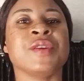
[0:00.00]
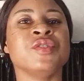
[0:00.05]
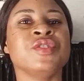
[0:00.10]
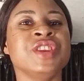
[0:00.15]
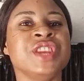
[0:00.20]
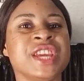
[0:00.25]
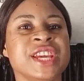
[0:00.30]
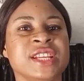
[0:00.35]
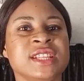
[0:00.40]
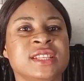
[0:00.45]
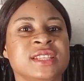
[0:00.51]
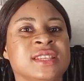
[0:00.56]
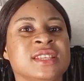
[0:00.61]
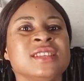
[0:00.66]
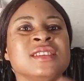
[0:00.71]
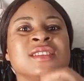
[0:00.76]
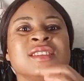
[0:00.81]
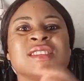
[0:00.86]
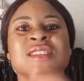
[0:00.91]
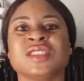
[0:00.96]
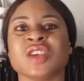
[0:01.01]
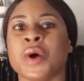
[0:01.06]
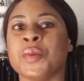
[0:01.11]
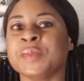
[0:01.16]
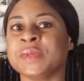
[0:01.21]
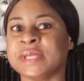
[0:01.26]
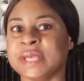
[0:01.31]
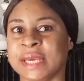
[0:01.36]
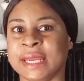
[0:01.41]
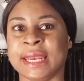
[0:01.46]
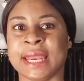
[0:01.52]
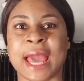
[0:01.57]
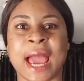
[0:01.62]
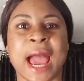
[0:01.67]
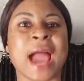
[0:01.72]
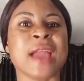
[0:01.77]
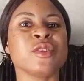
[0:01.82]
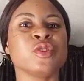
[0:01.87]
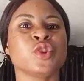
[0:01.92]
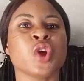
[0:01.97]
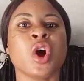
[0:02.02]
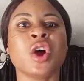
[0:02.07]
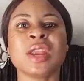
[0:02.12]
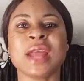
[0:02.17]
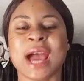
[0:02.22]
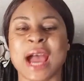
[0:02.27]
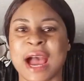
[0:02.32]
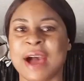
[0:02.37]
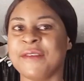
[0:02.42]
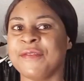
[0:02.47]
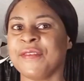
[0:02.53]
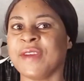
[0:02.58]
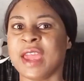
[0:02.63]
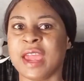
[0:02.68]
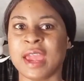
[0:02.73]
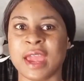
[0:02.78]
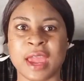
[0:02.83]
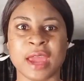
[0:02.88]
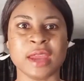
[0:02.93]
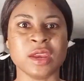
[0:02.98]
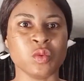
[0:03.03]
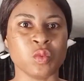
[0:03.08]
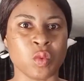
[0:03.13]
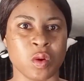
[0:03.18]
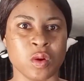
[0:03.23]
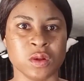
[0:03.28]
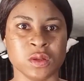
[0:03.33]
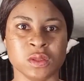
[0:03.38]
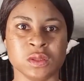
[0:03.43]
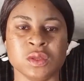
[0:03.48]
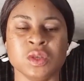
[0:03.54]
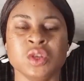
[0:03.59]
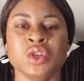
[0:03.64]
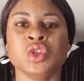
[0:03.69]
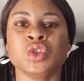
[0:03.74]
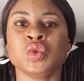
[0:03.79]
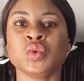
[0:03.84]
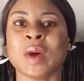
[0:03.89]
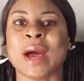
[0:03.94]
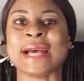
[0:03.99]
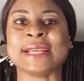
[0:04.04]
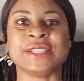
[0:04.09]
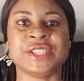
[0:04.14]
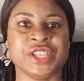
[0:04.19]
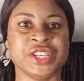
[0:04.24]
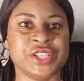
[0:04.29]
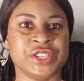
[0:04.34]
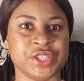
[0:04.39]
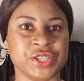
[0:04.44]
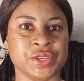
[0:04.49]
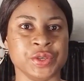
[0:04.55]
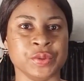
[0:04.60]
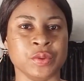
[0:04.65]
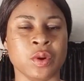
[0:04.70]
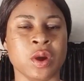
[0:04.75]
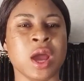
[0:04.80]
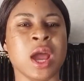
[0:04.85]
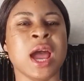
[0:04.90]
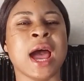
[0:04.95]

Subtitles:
you need something and you don't have anyone to assist you,